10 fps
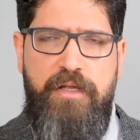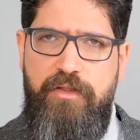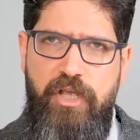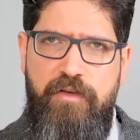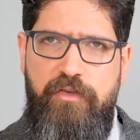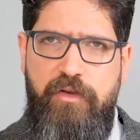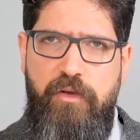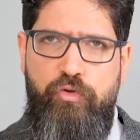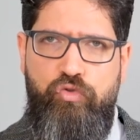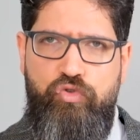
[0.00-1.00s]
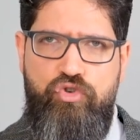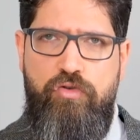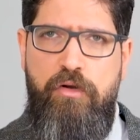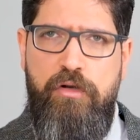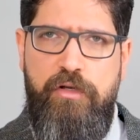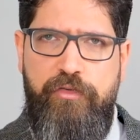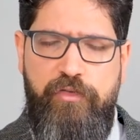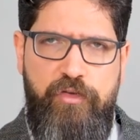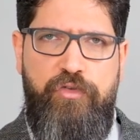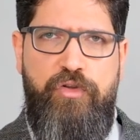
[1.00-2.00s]
There is a strong
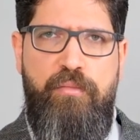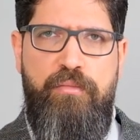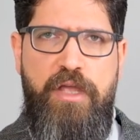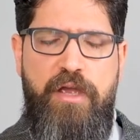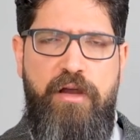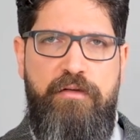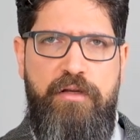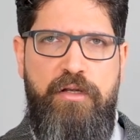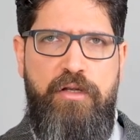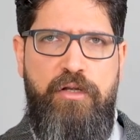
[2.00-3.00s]
system there